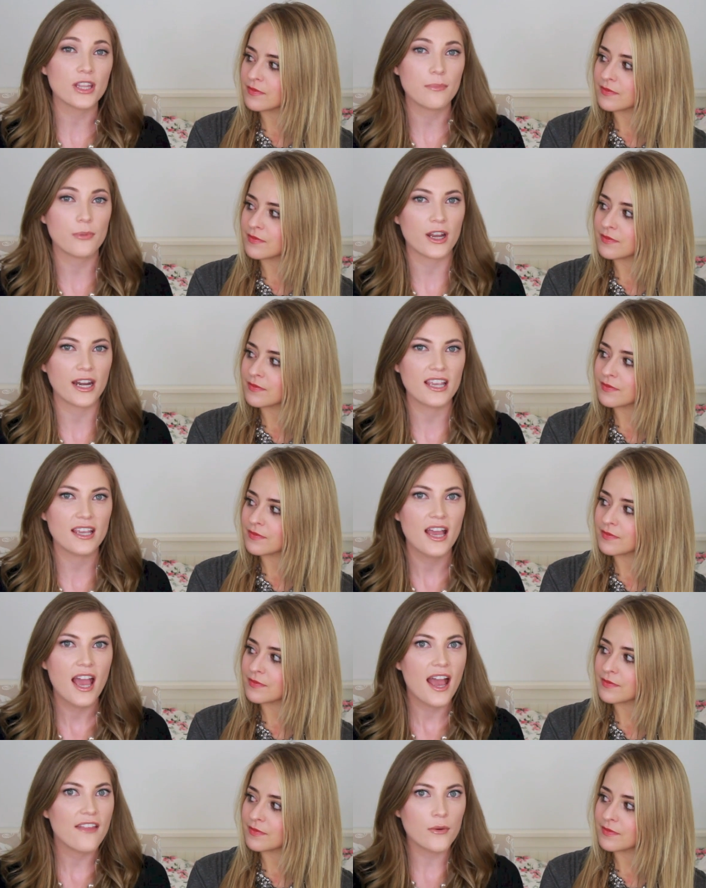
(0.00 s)
Speaker 1: really pretty
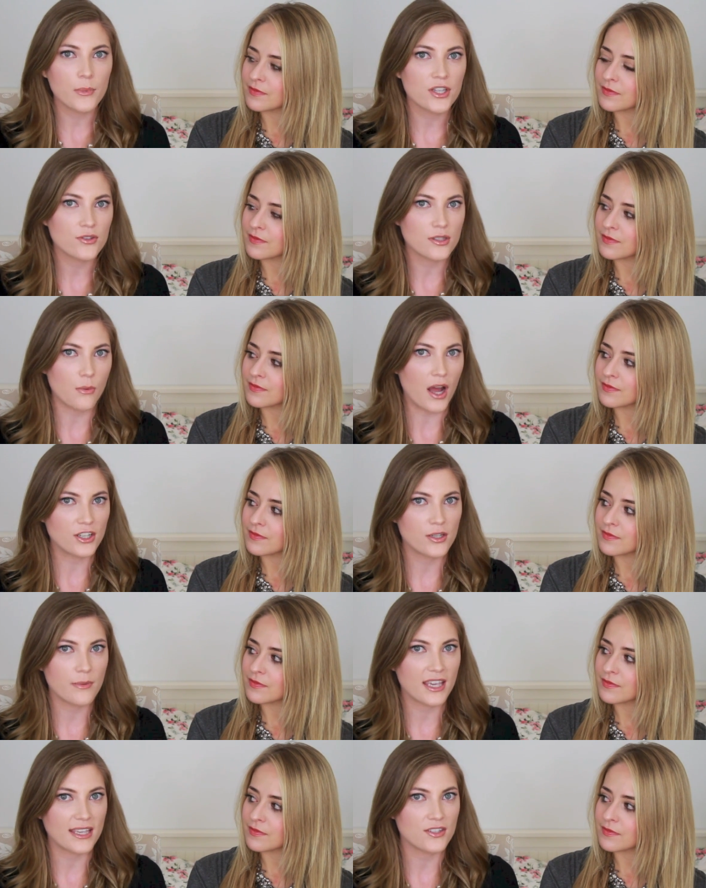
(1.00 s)
and then when you swatch
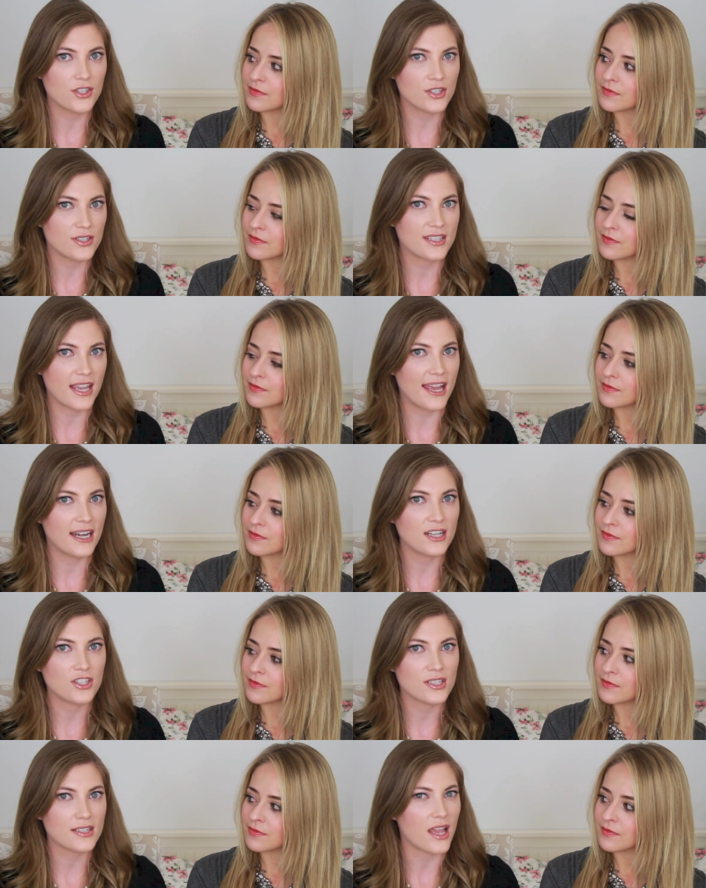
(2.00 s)
them against your skin,
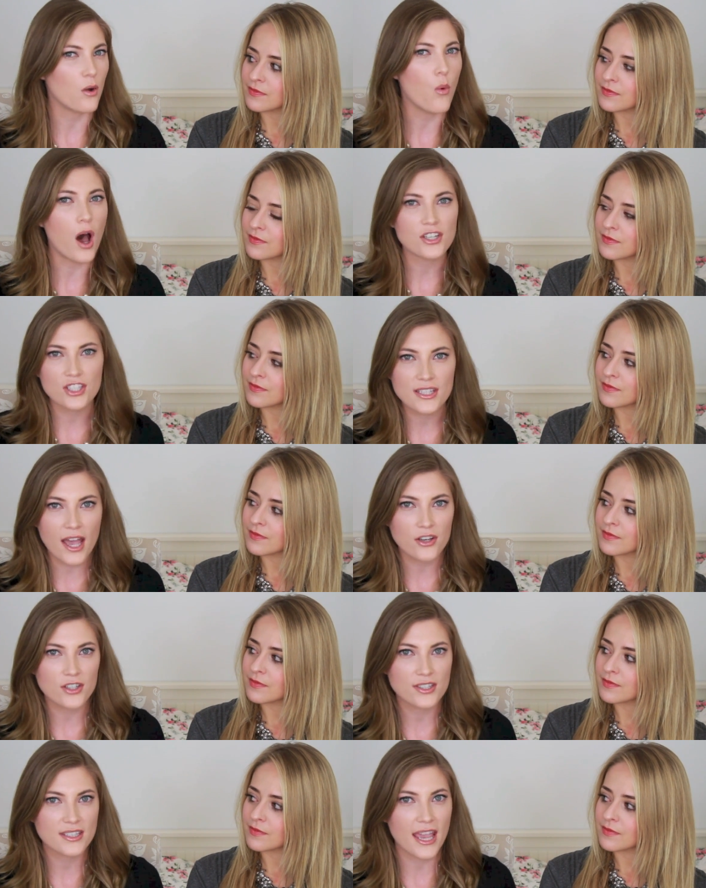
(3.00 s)
it just like washes out
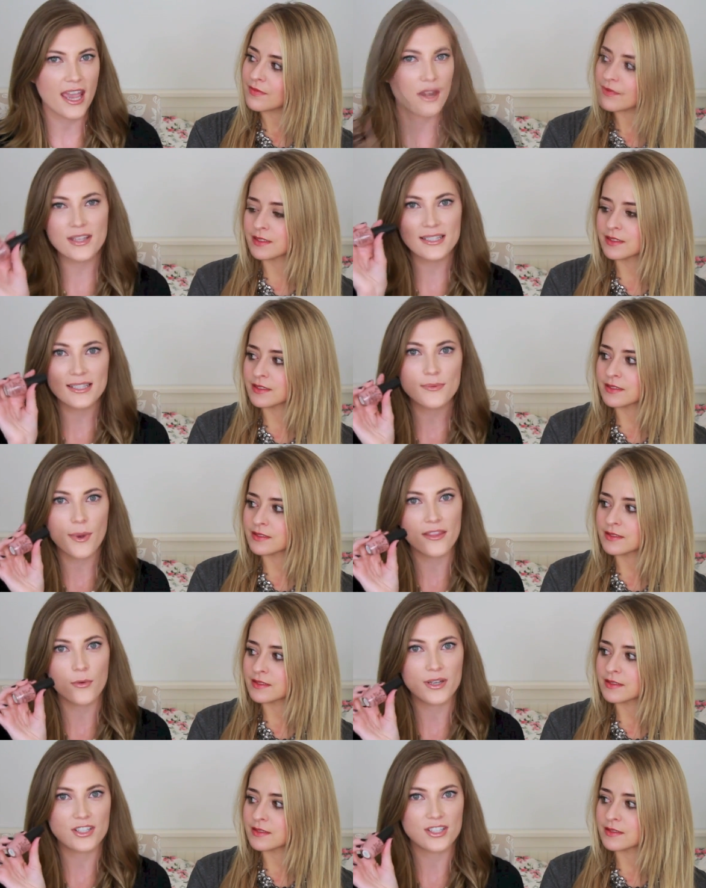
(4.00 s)
your skin. This is one
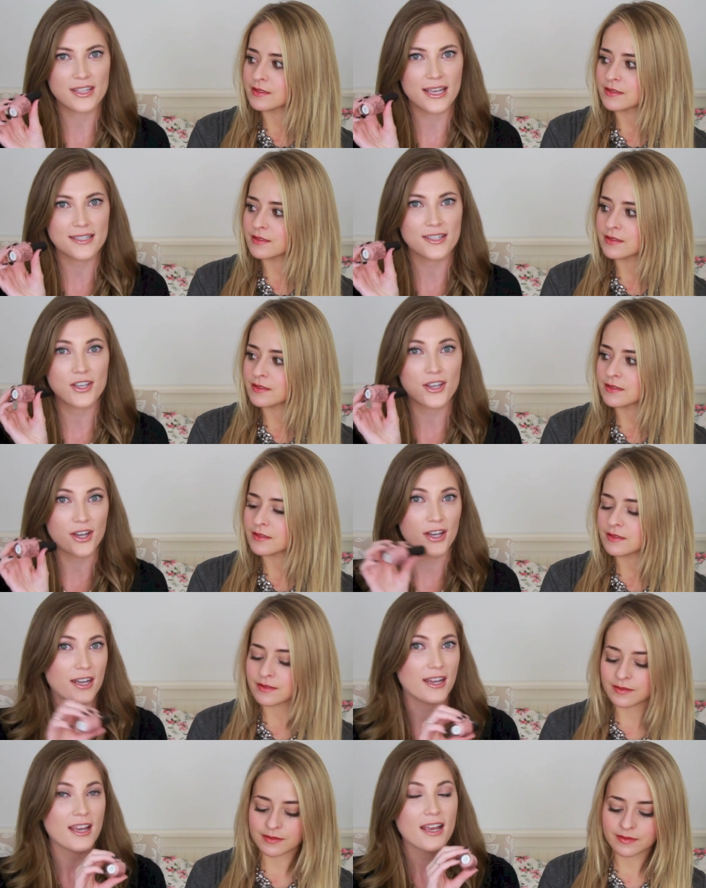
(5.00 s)
that we just think is a
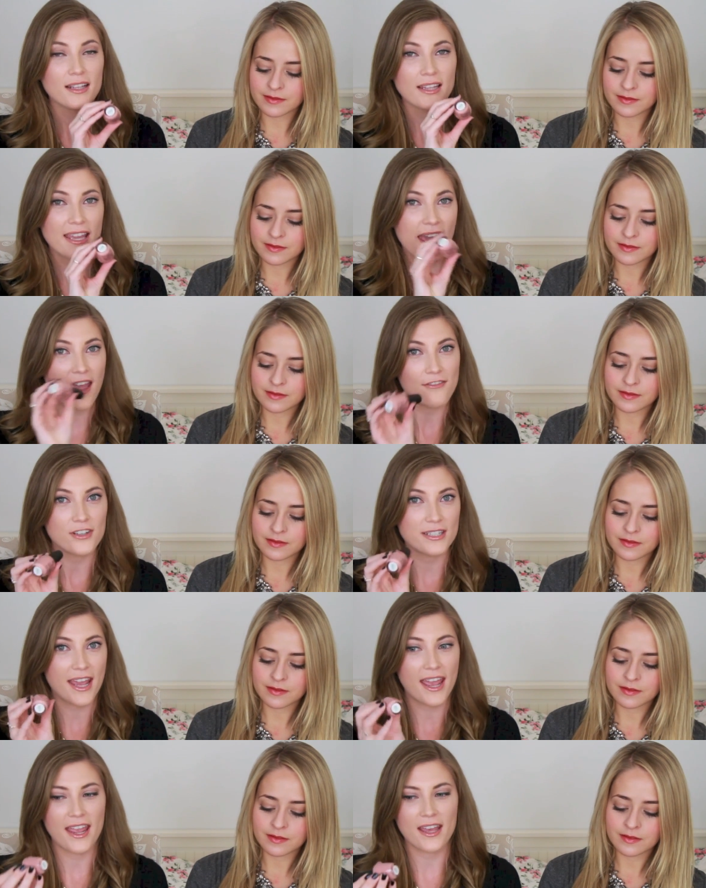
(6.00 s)
good like
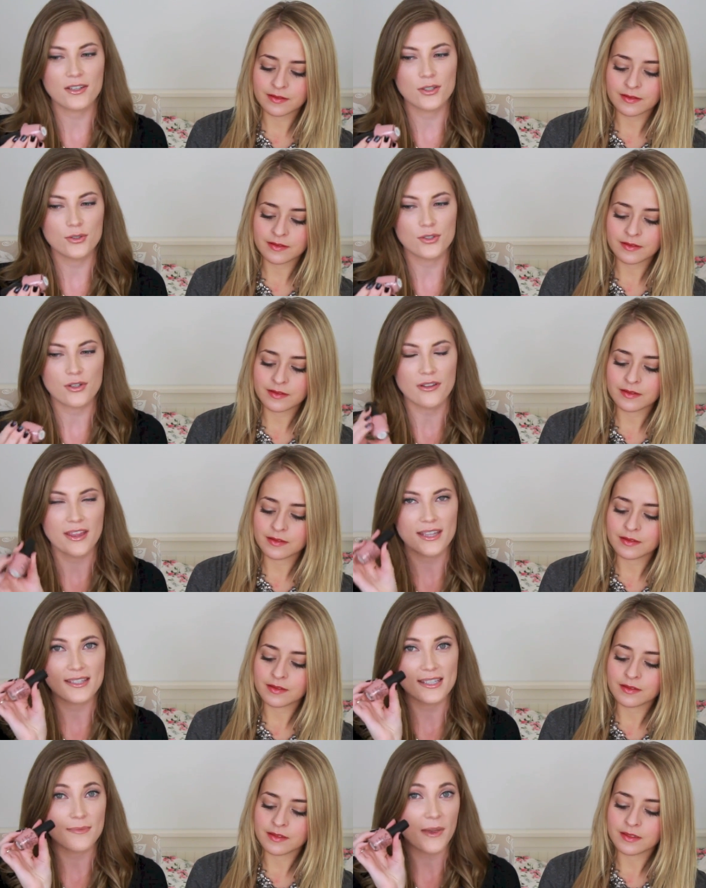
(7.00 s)
everyday neutral
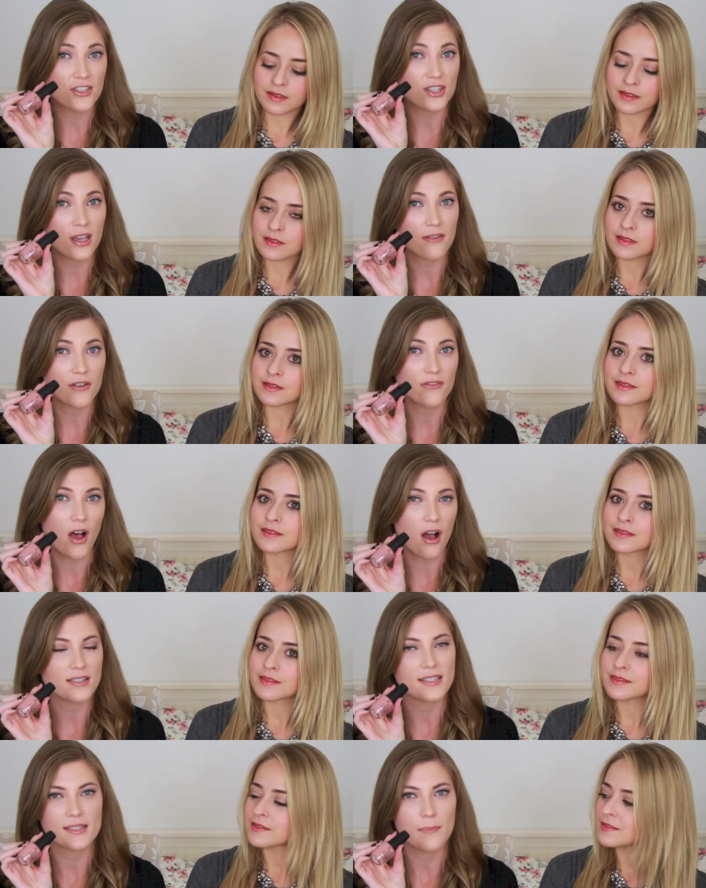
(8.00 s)
that's especially good for fall
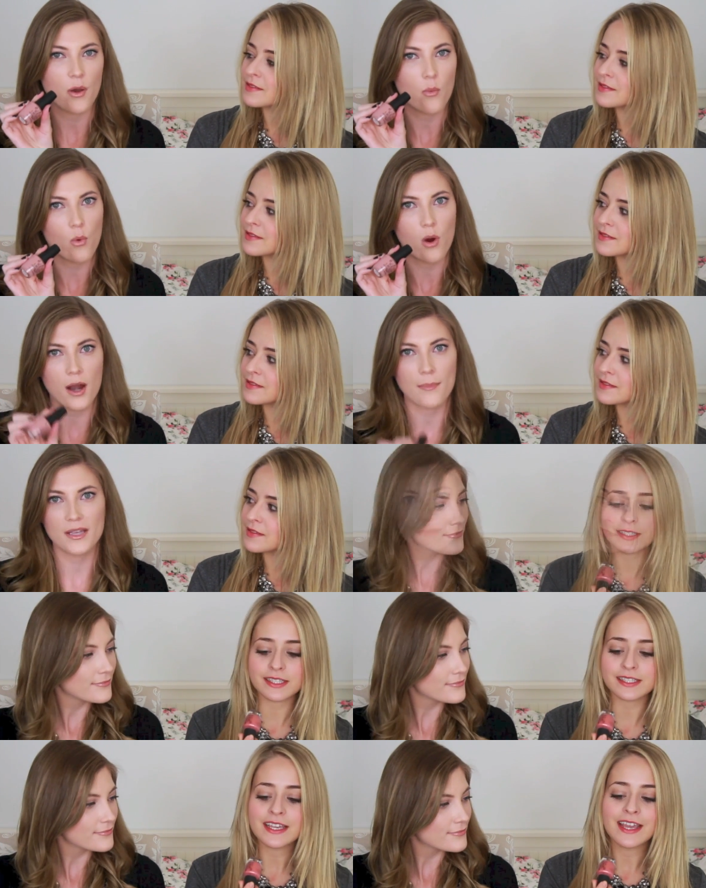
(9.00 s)
because it's a bit warm.
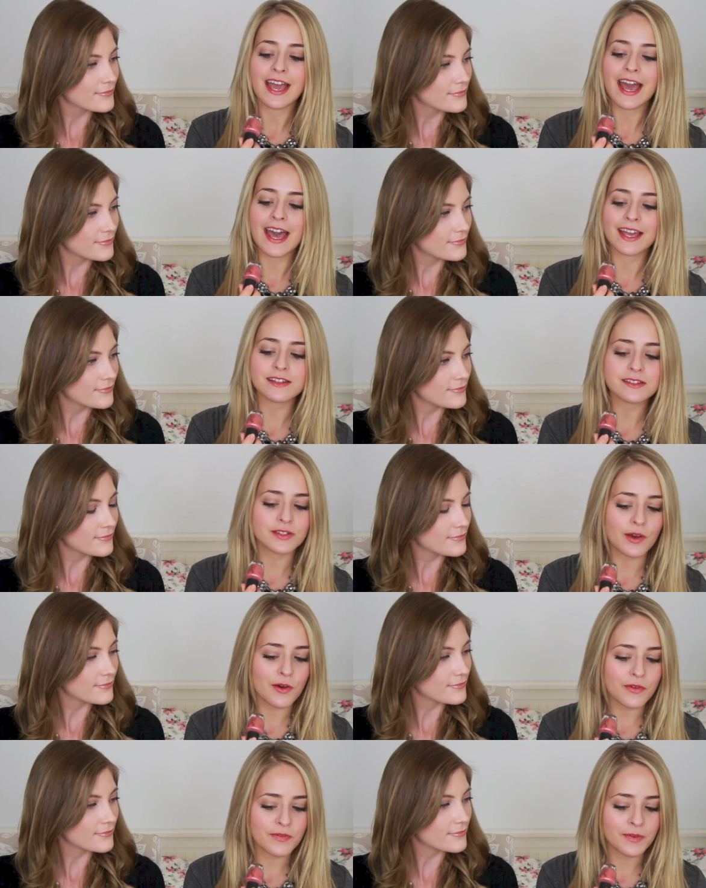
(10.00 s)
This is hands
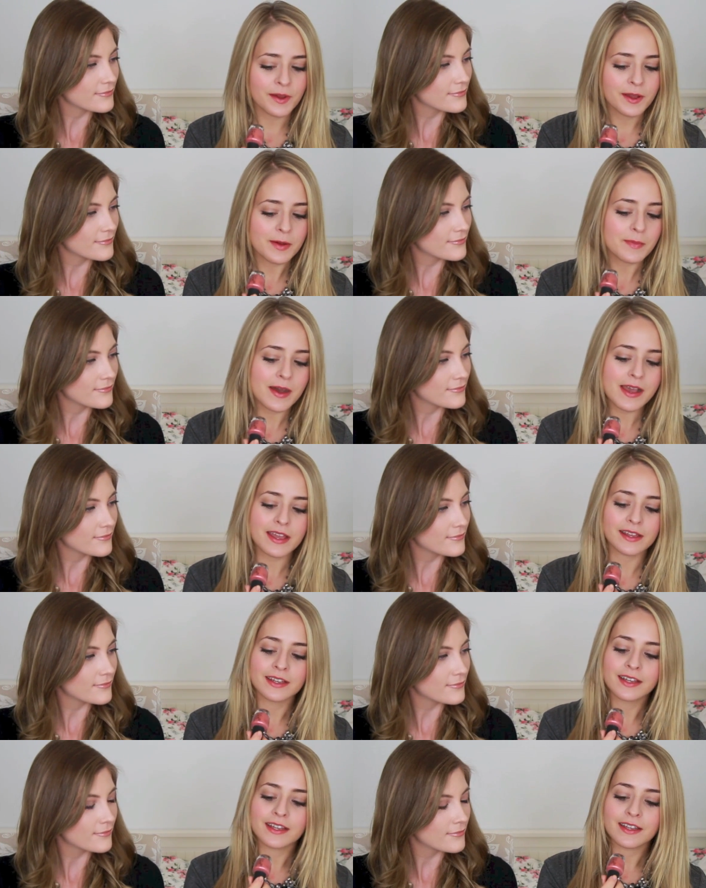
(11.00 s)
off my